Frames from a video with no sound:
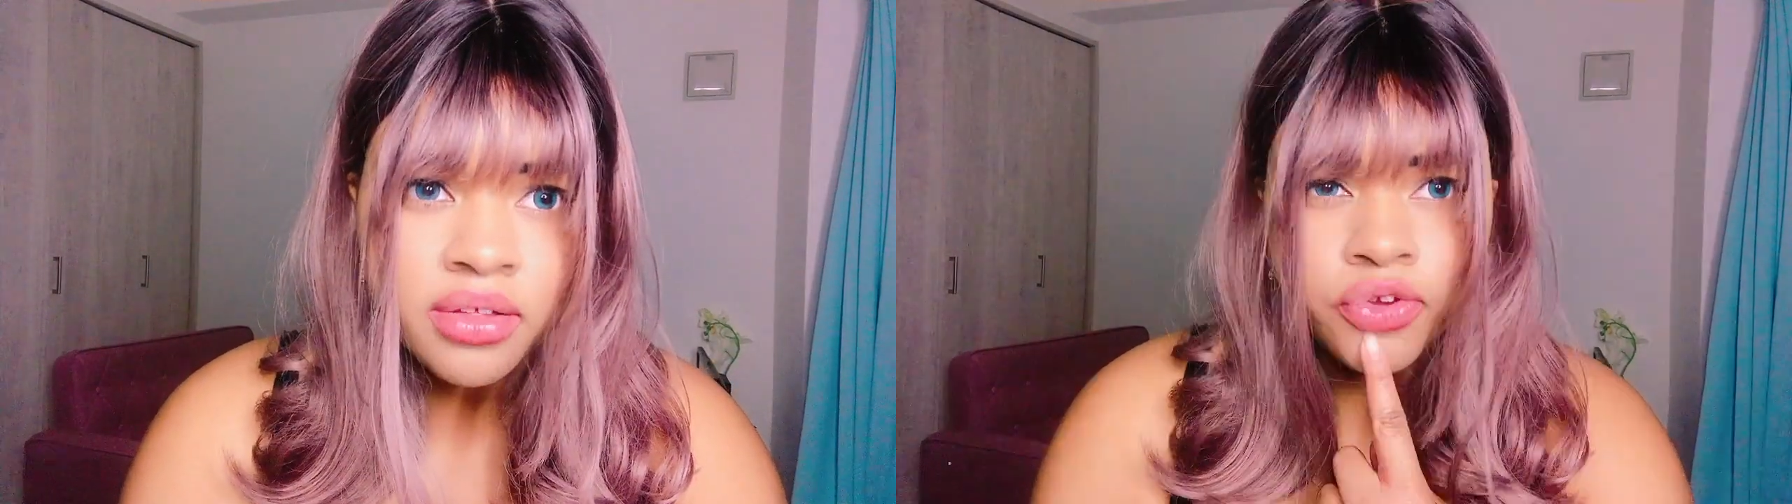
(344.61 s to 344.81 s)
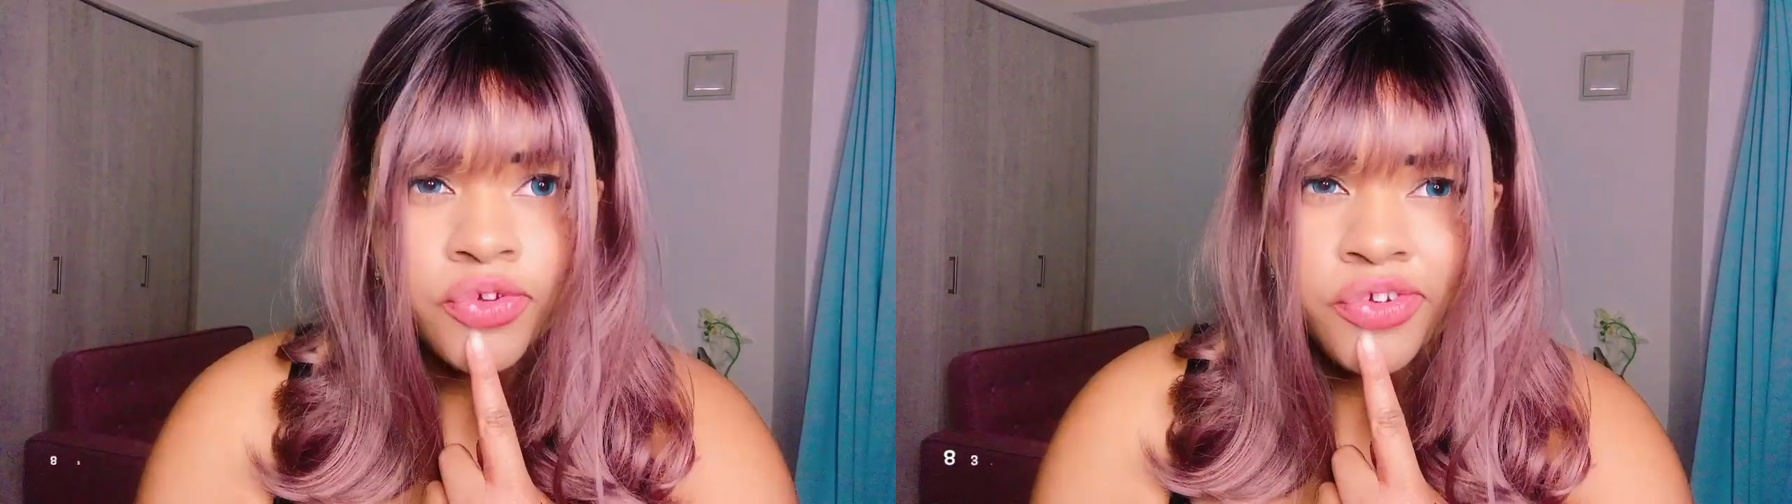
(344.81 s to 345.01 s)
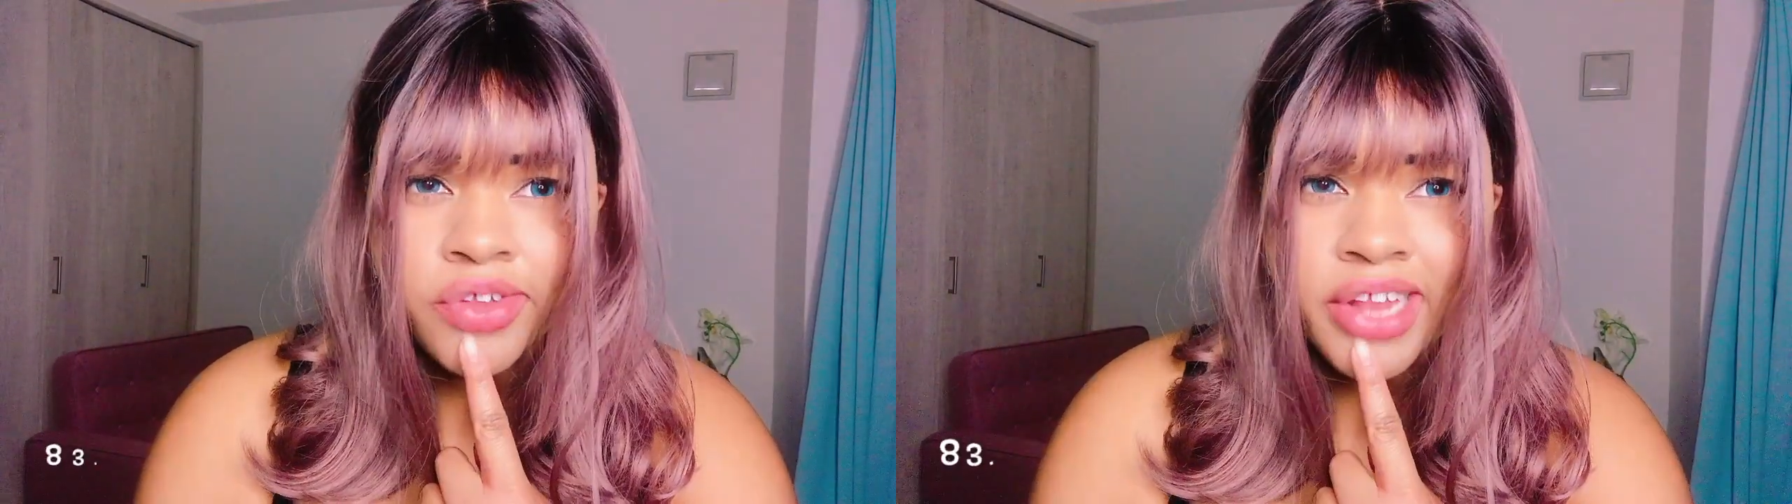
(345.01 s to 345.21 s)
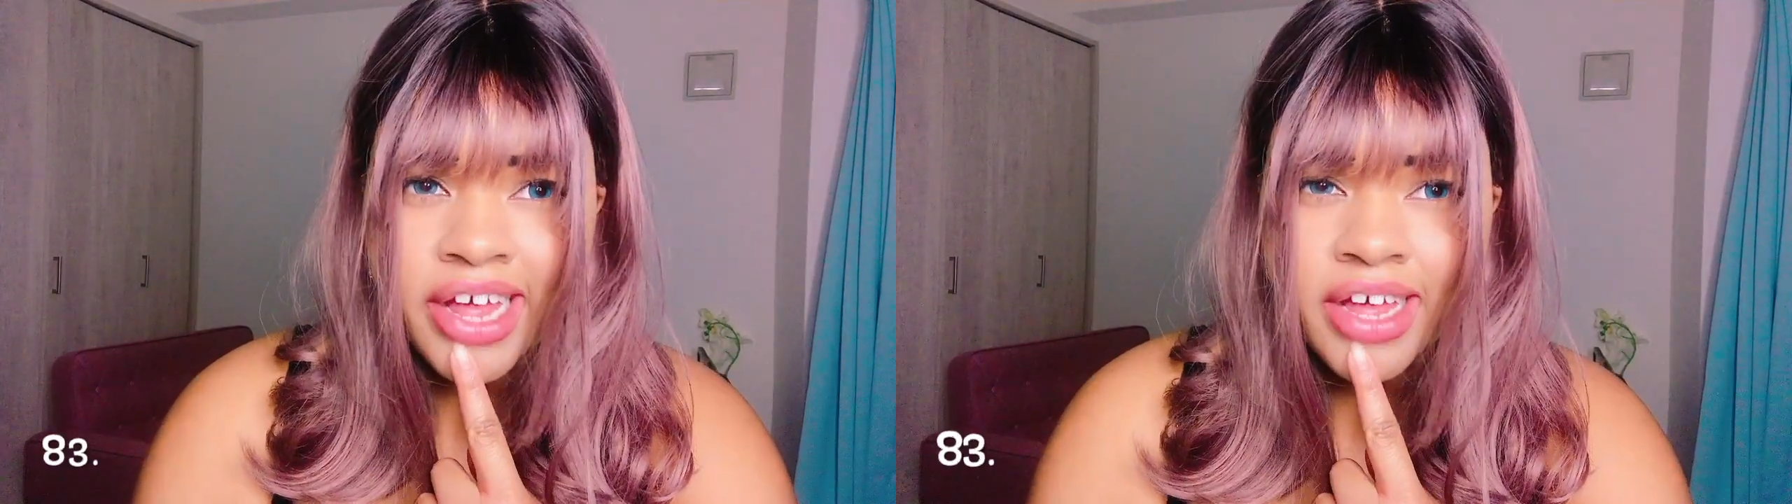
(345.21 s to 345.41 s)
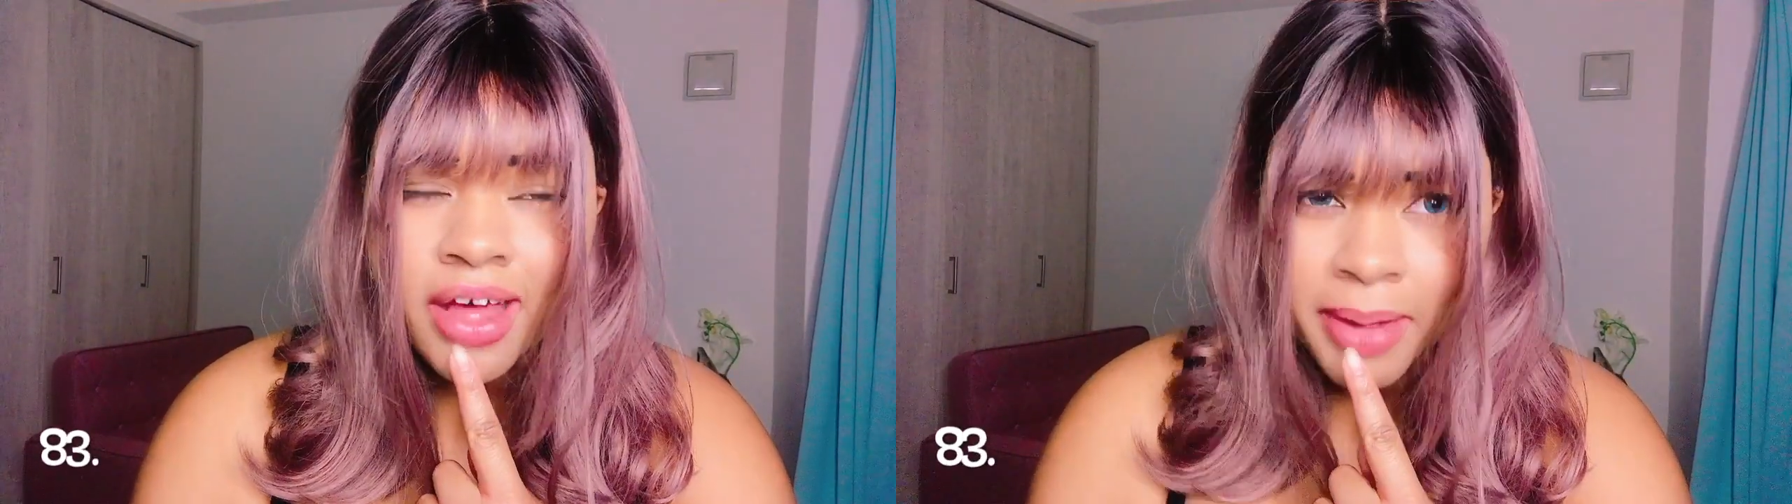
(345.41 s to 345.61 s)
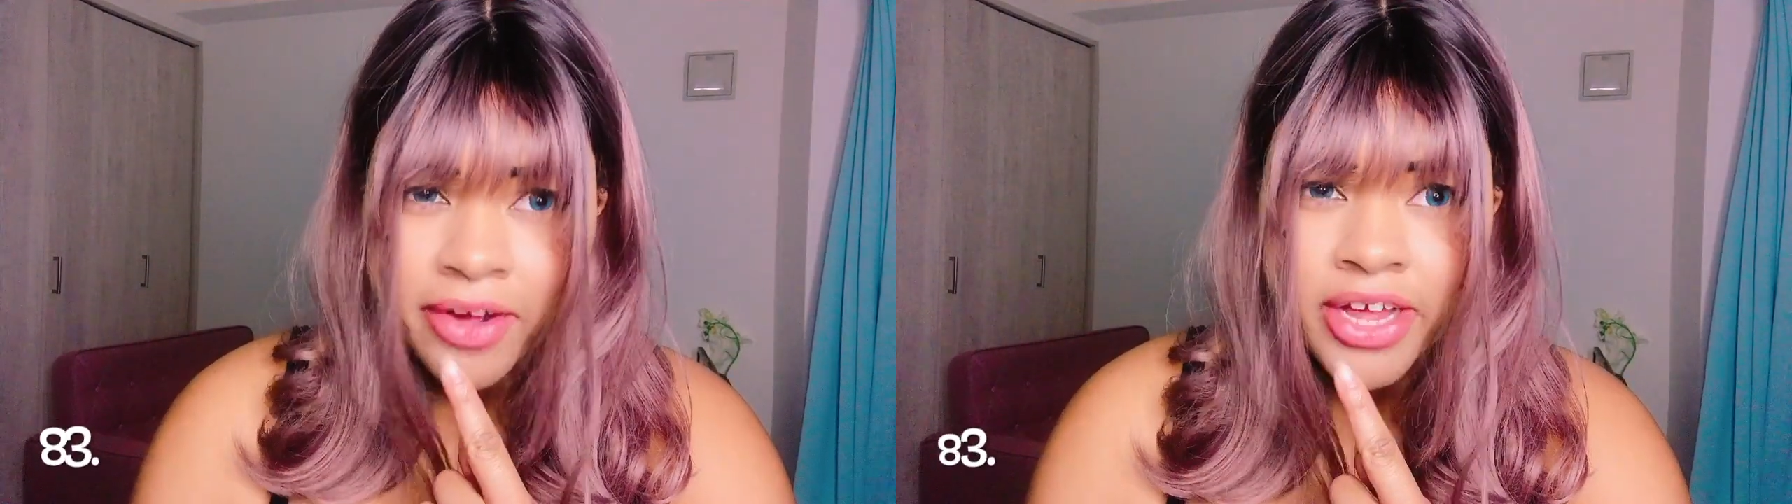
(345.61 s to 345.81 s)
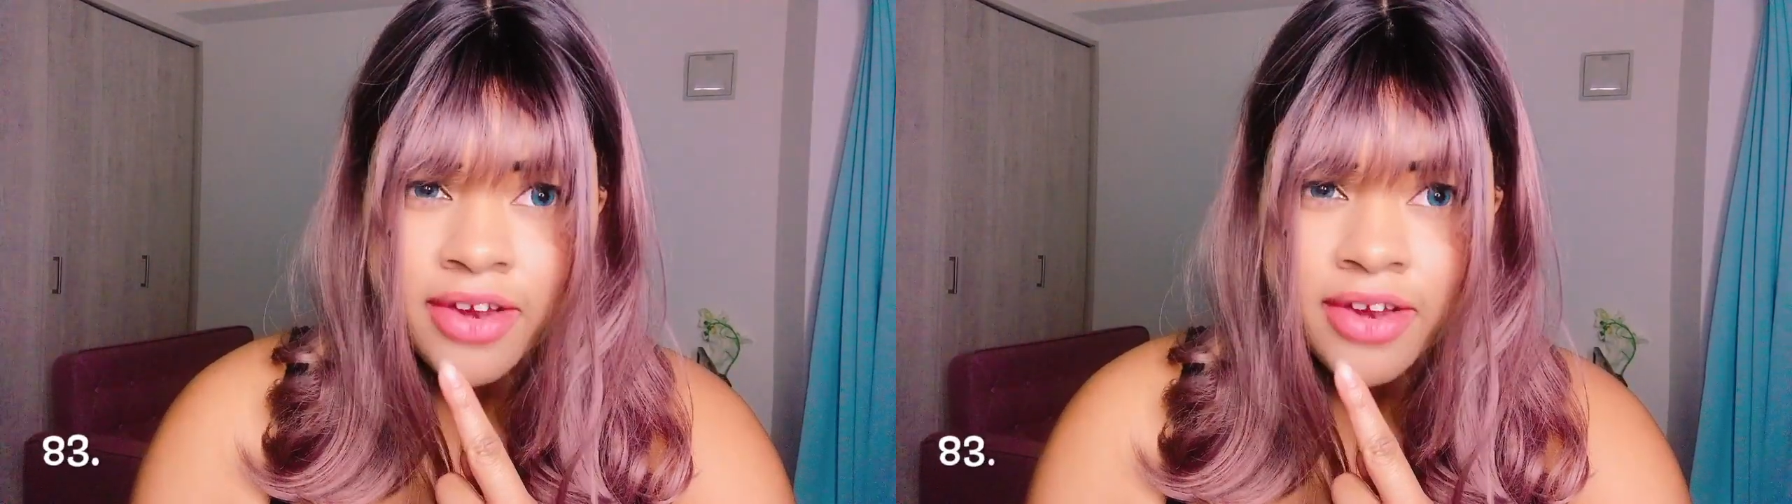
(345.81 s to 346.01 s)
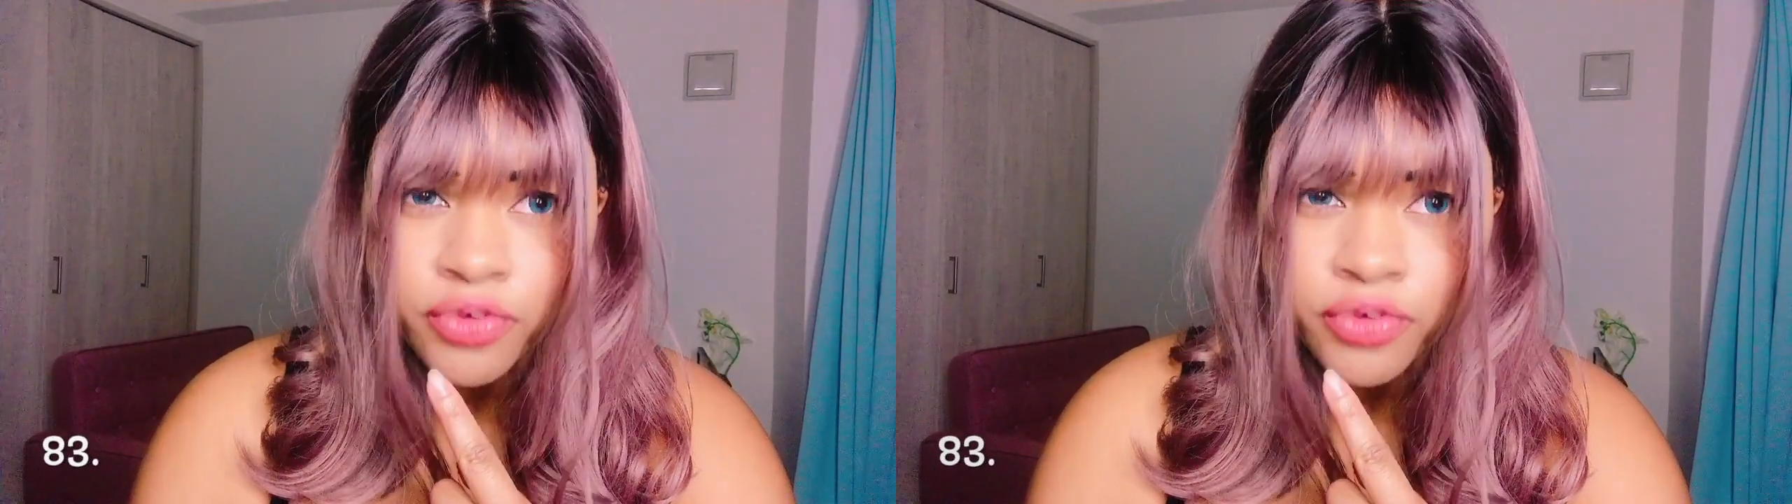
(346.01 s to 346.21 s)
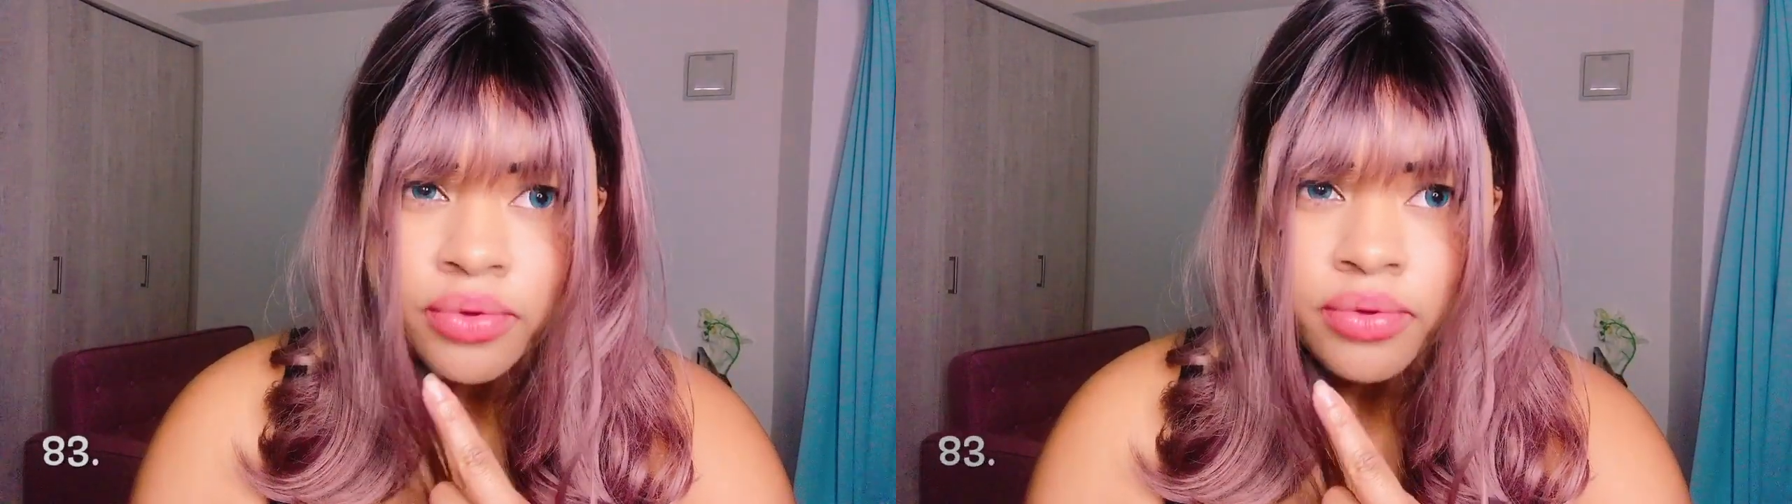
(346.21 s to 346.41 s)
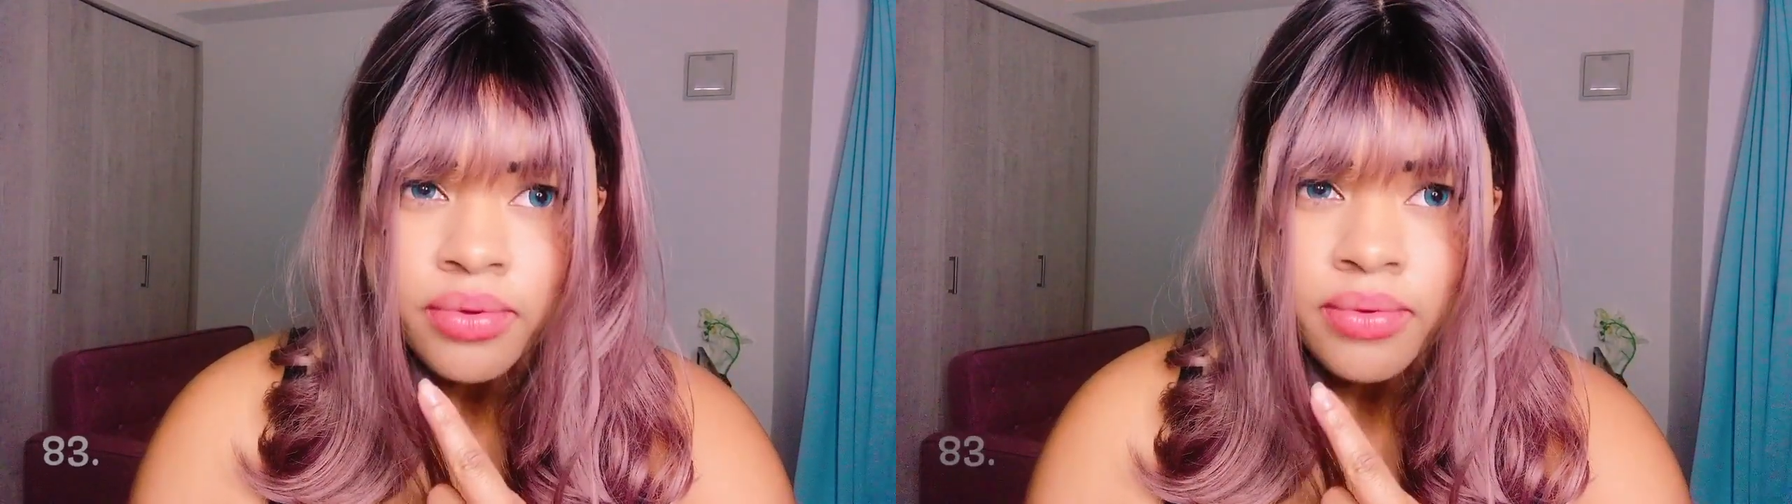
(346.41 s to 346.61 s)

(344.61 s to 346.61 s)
Do you like American food?